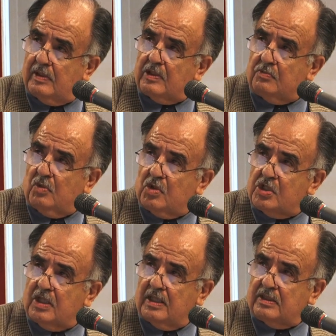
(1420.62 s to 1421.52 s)
there's more
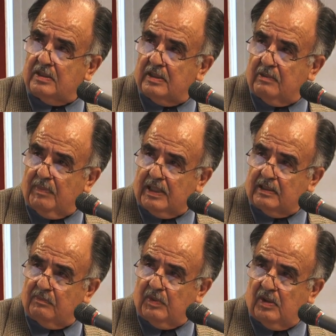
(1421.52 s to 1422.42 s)
shots there at the back
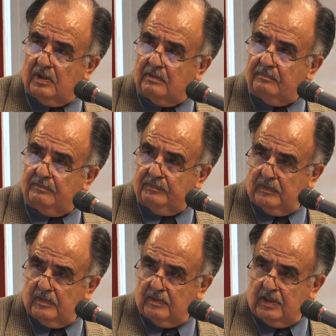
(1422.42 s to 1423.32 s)
of the bar.
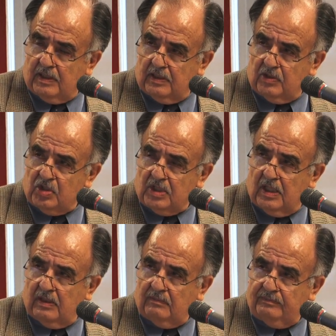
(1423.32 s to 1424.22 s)
Another
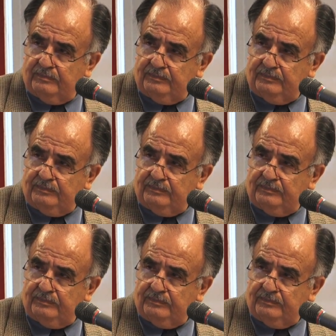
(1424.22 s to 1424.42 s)
shell.